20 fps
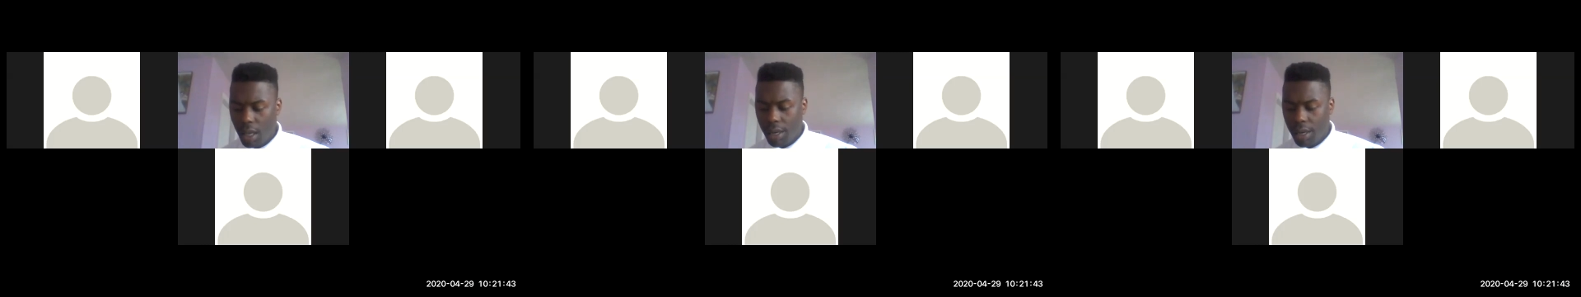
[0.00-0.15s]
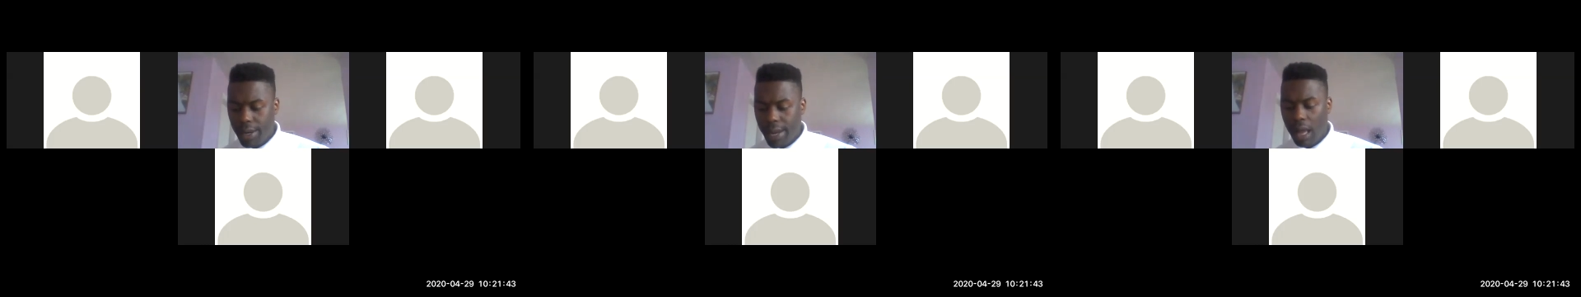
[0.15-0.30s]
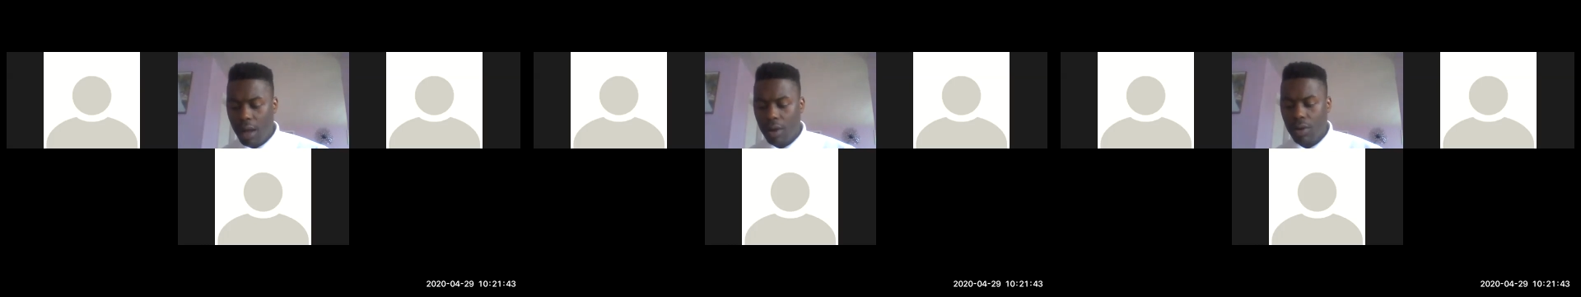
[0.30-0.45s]

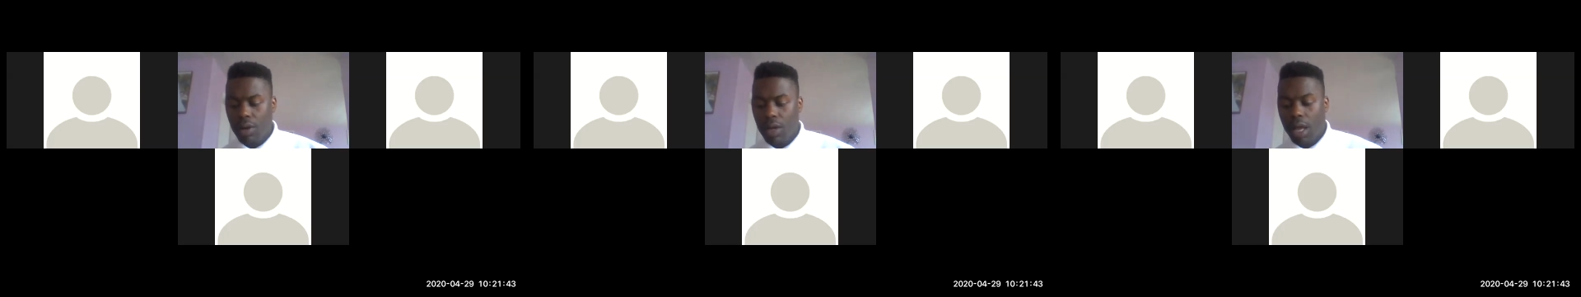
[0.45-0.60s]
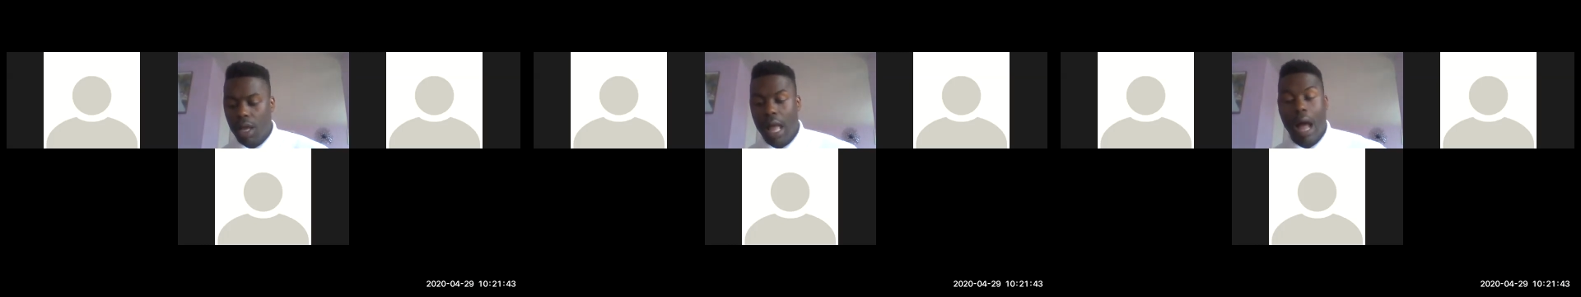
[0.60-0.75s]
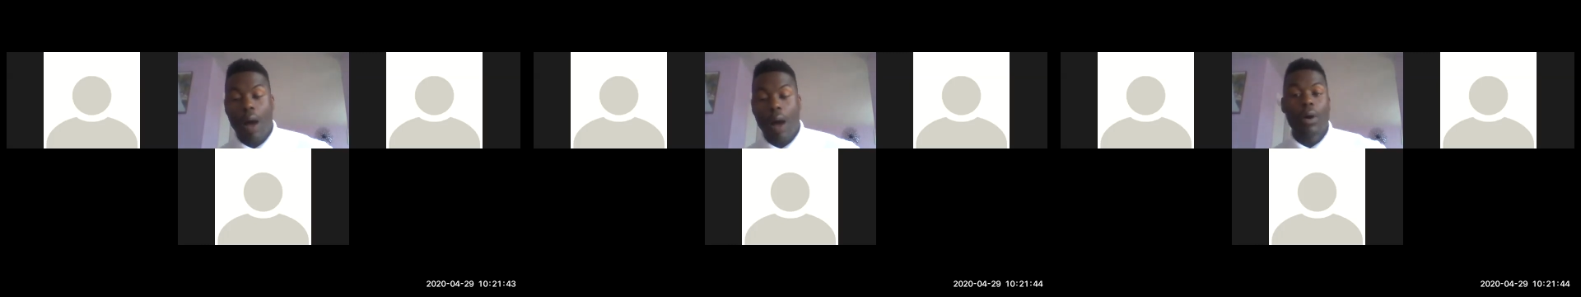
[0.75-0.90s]
Now,
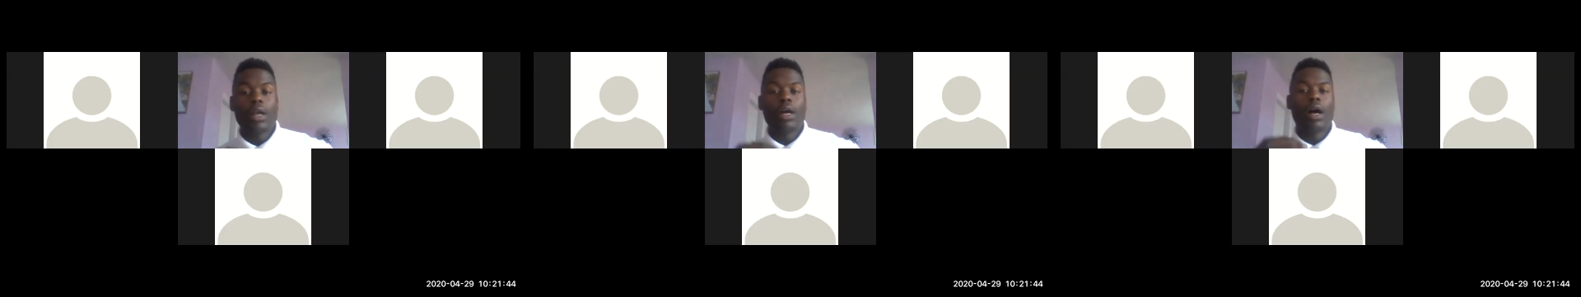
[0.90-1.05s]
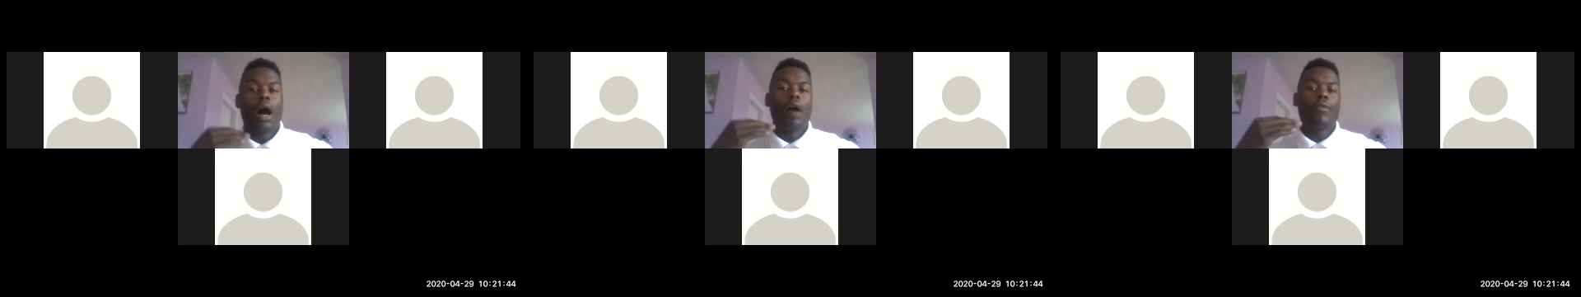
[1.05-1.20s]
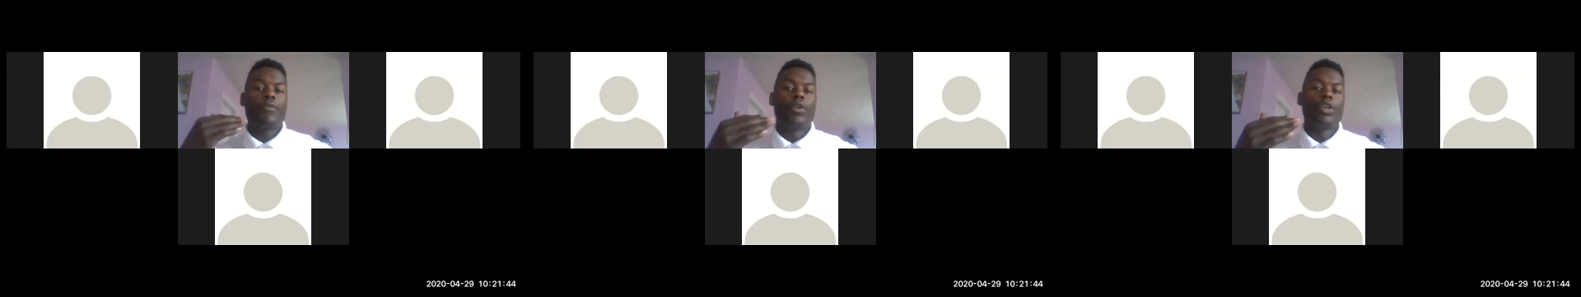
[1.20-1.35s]
I want
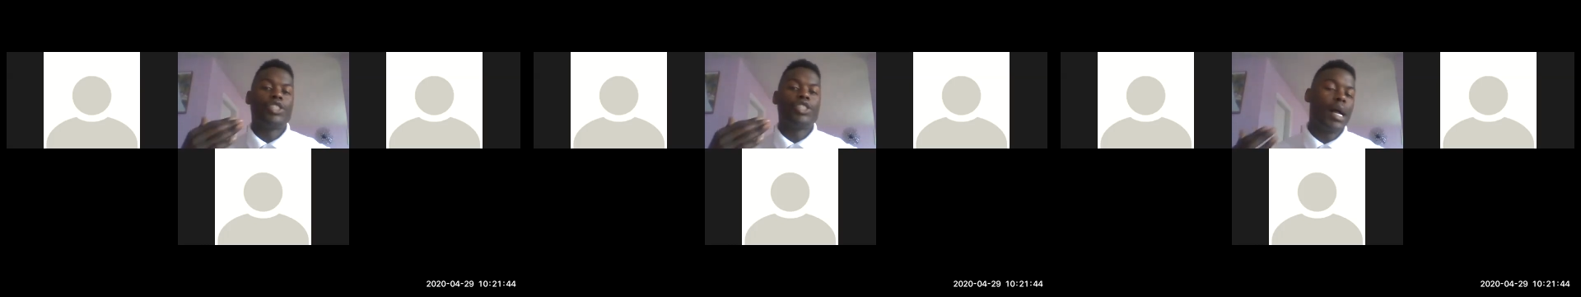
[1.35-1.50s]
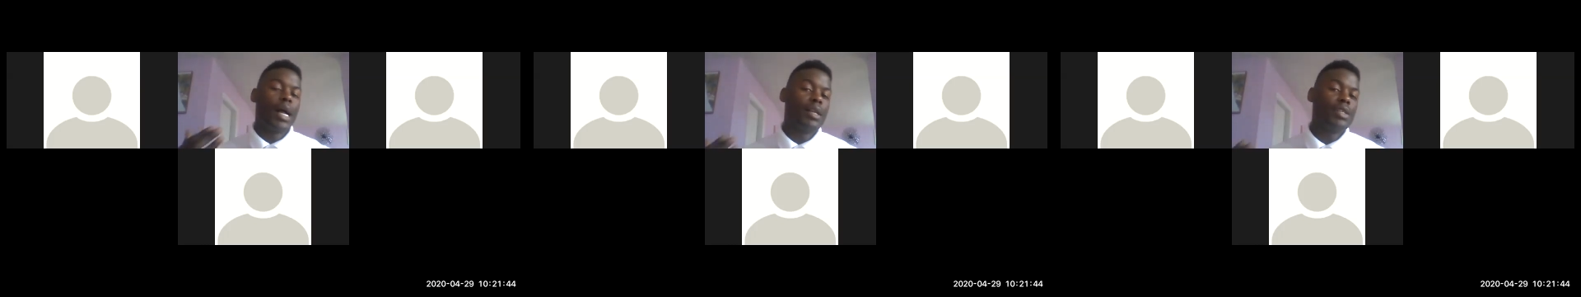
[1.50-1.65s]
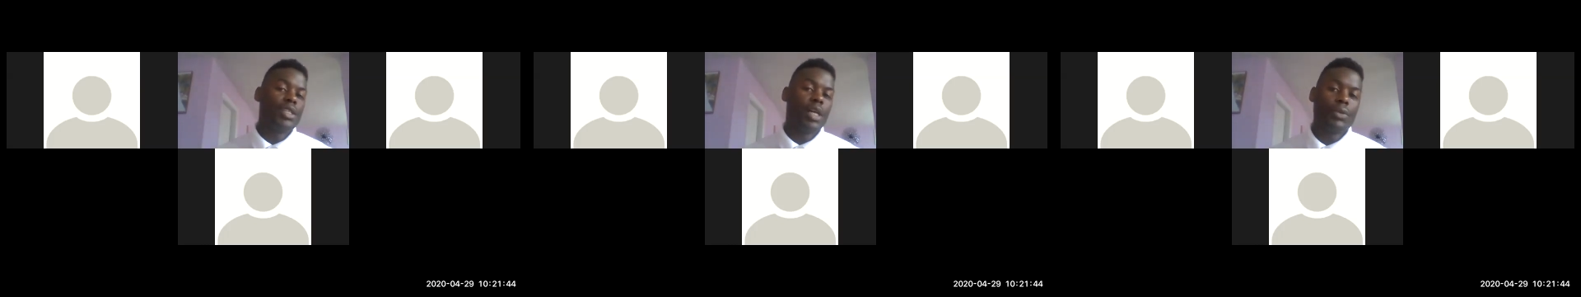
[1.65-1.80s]
to offer a challenge